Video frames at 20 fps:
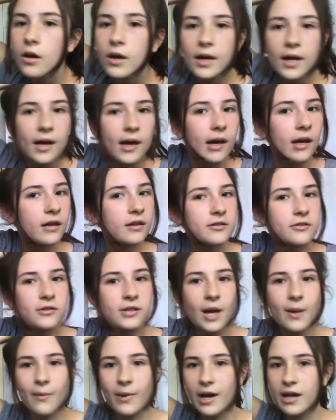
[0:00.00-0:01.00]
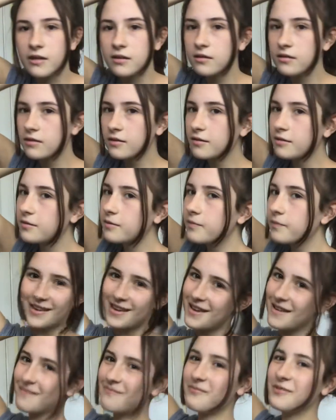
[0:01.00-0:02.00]
Okay, it's not that bad.
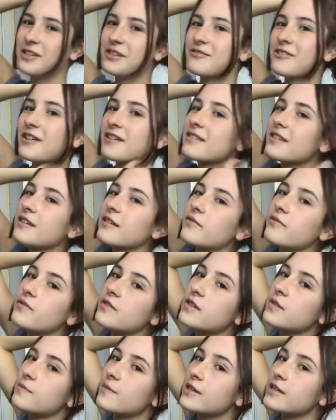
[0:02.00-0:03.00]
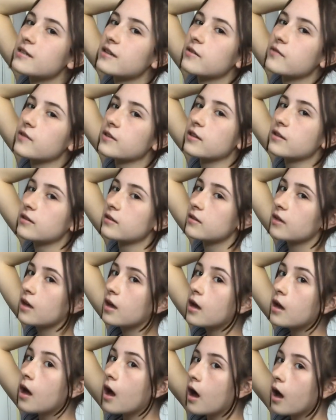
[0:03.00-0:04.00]
Me trying to convince myself I don't.
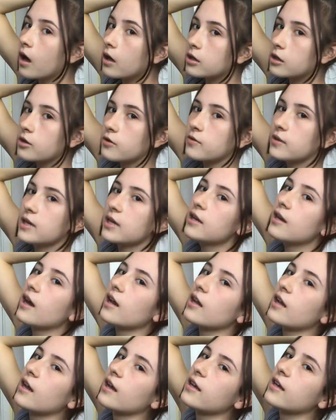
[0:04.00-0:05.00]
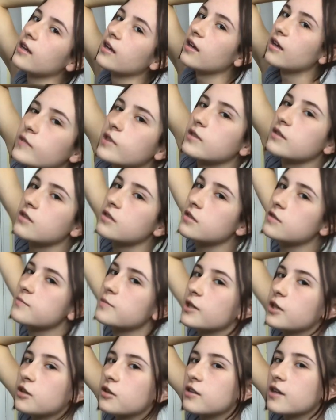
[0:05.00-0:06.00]
Low key, I like it. This is
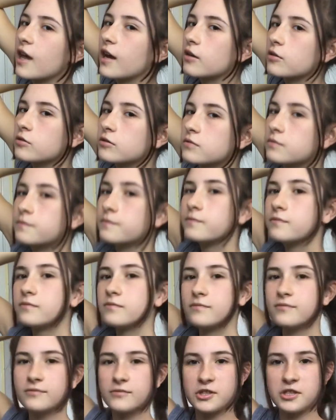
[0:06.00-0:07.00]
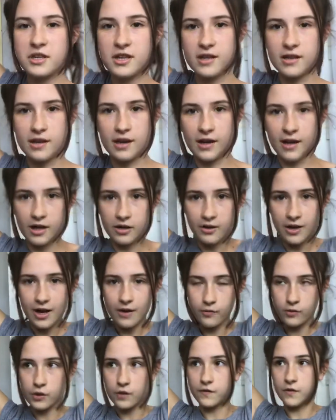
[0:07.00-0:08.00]
my good angle. Just kidding, I don't
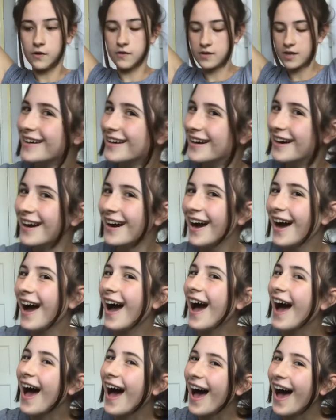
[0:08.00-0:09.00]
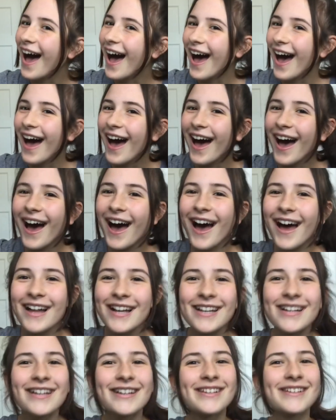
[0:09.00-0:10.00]
have one of those. I
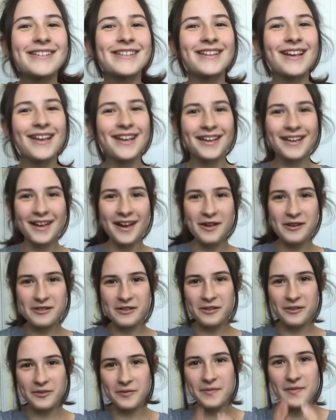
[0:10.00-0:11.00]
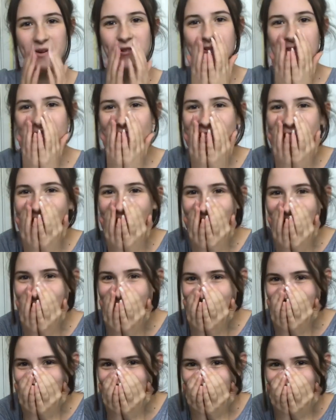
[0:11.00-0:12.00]
look about
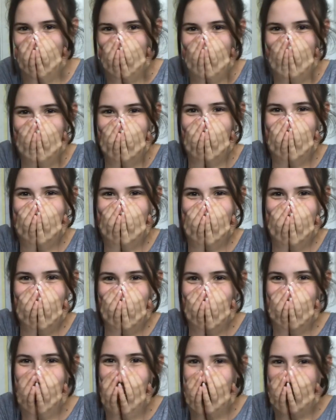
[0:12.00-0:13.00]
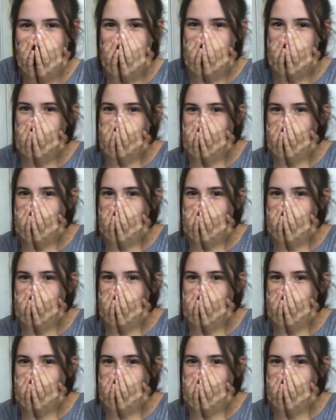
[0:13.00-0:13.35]
nine. I look like